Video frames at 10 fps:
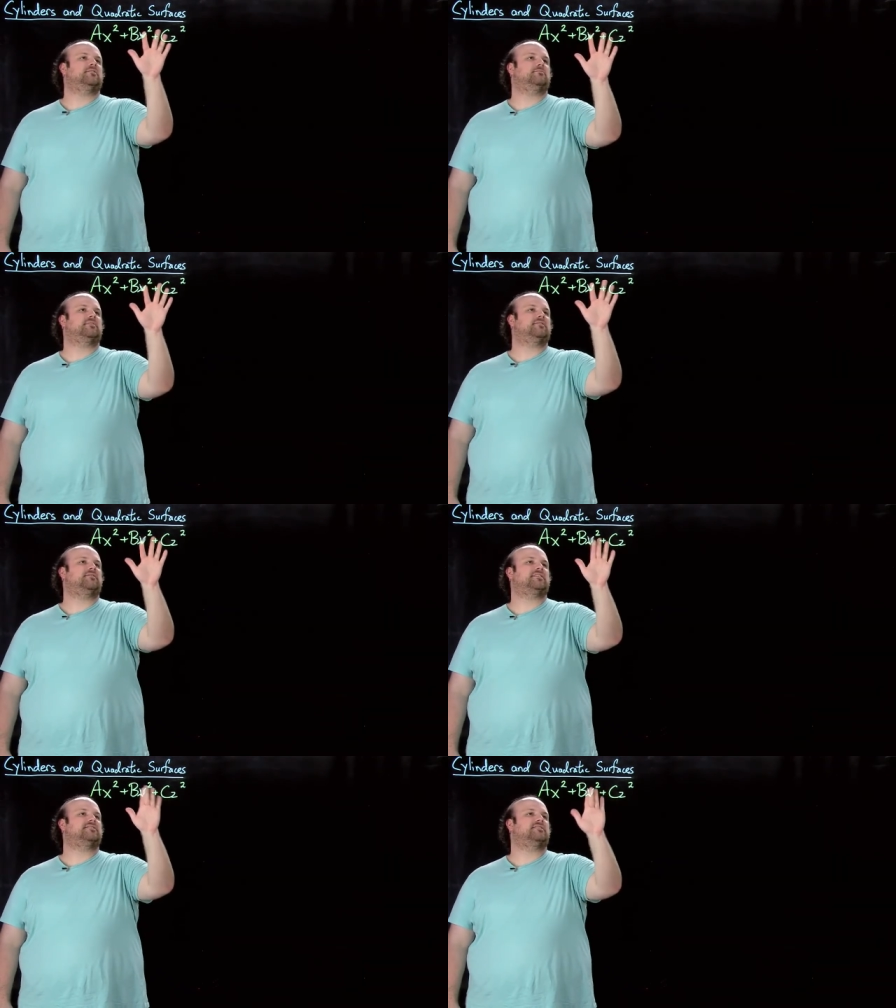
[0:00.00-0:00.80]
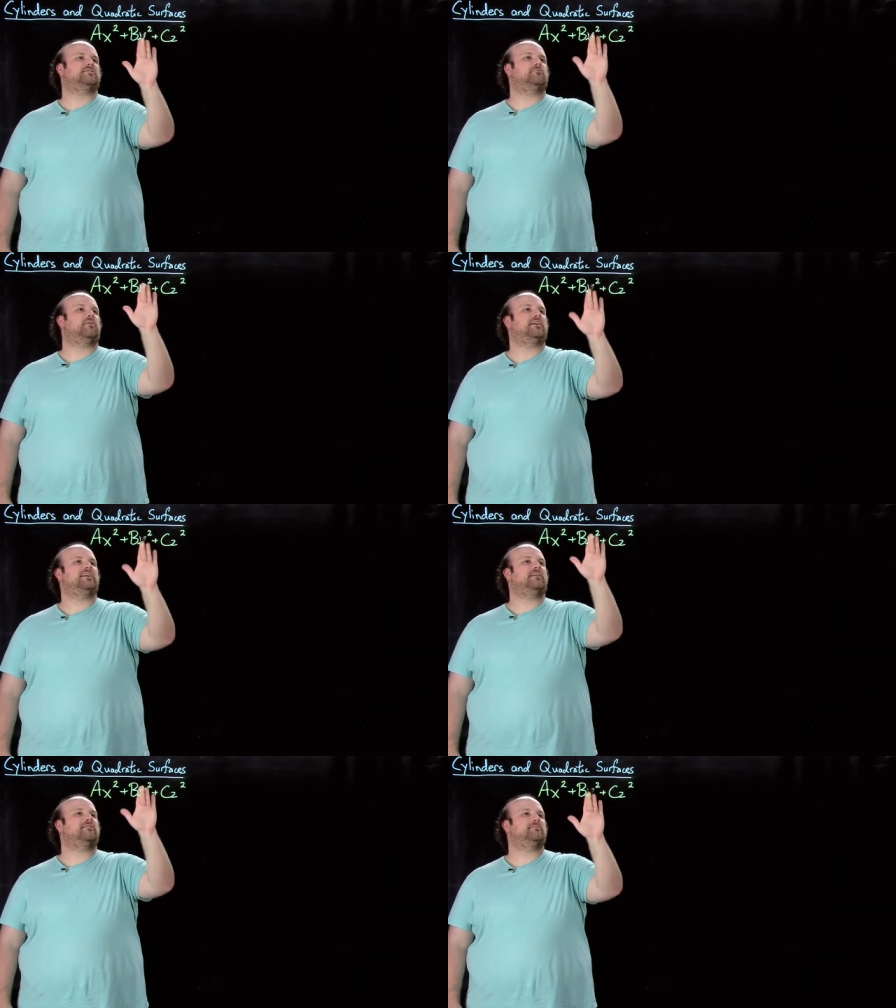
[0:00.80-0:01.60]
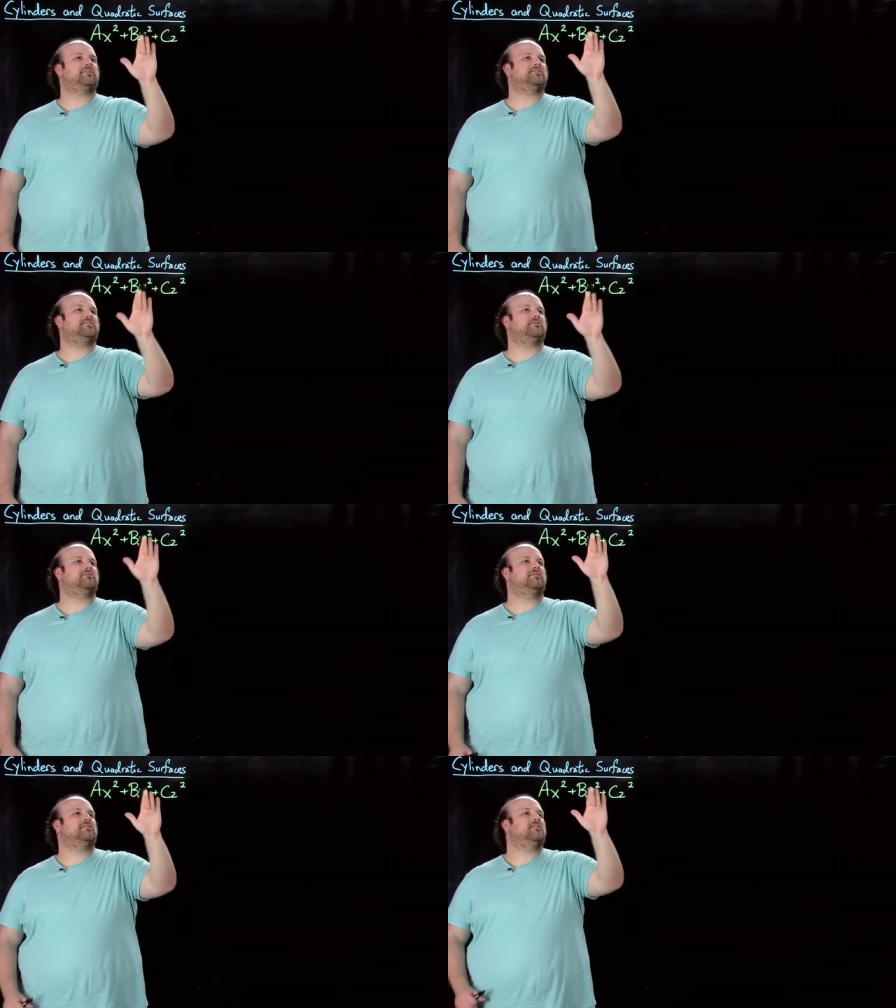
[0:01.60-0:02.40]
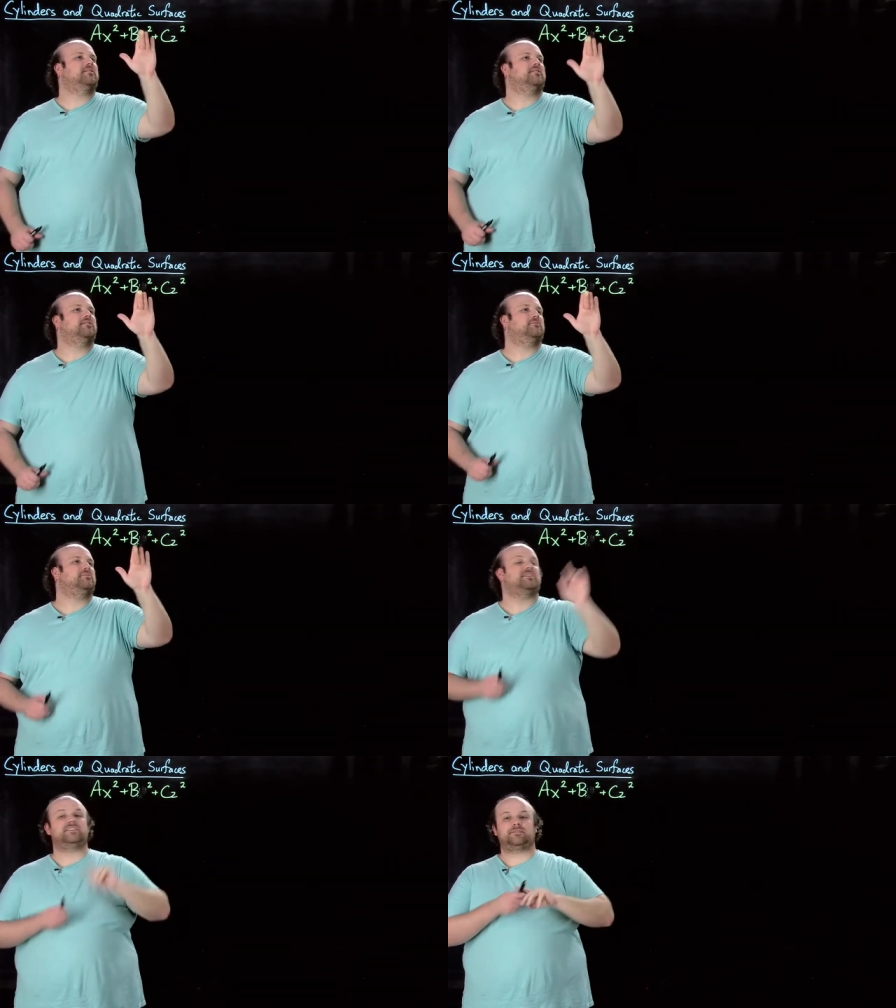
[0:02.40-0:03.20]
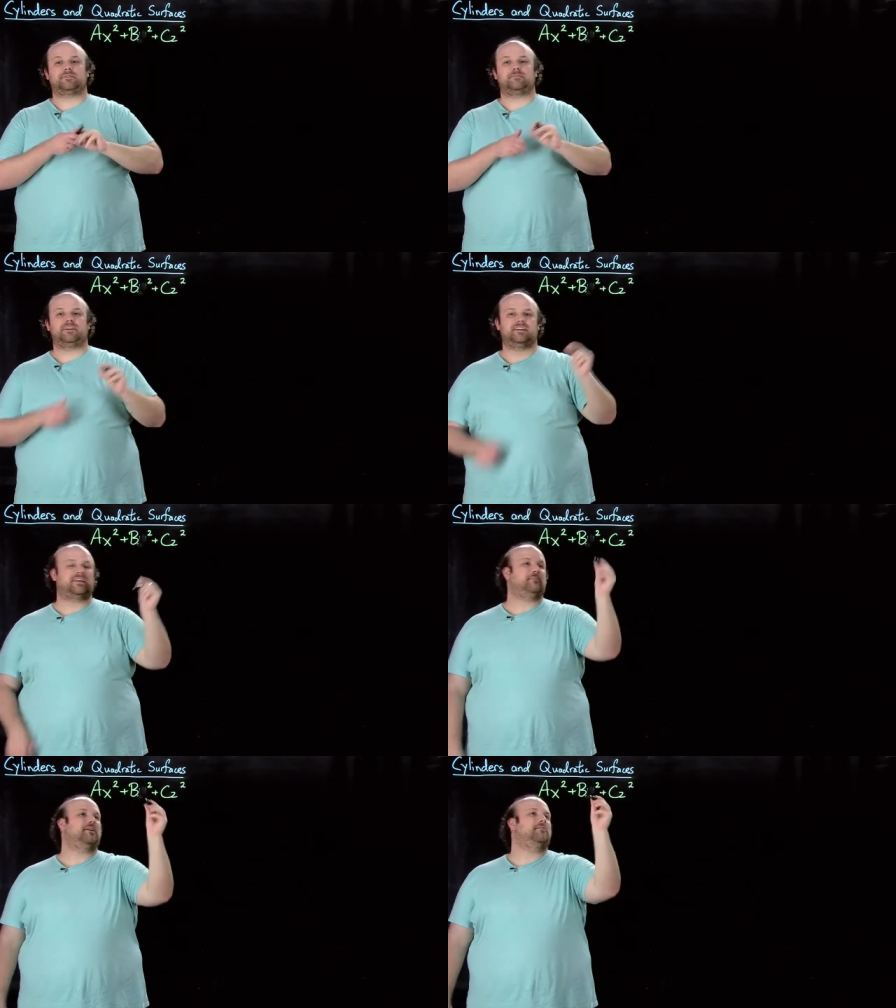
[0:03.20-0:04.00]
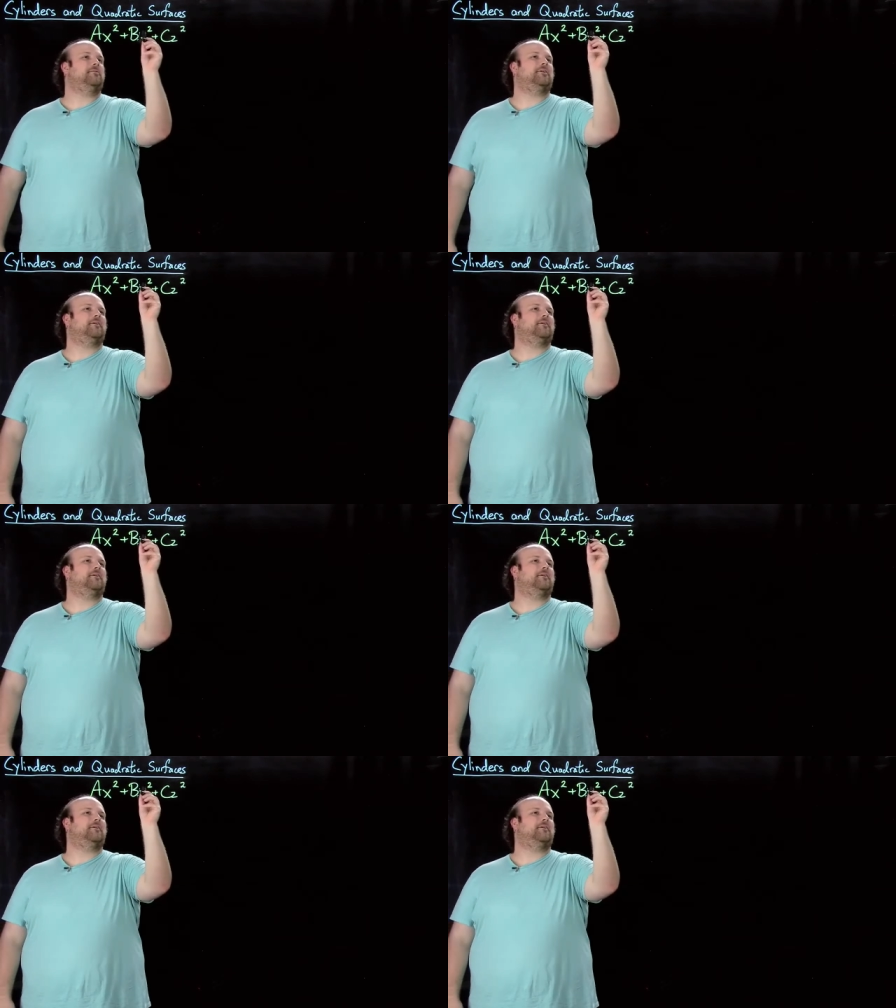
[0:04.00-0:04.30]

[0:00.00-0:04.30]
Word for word: I'm going to fix this y here. I'm not too pleased with the way it came out.